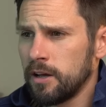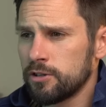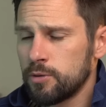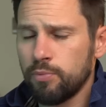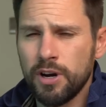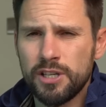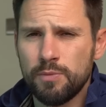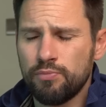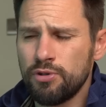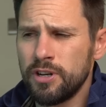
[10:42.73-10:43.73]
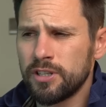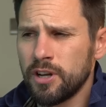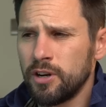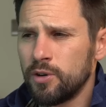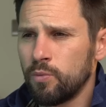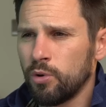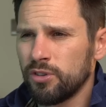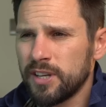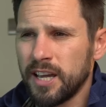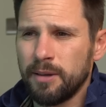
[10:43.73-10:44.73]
surprised that Bruni's only done 1 day.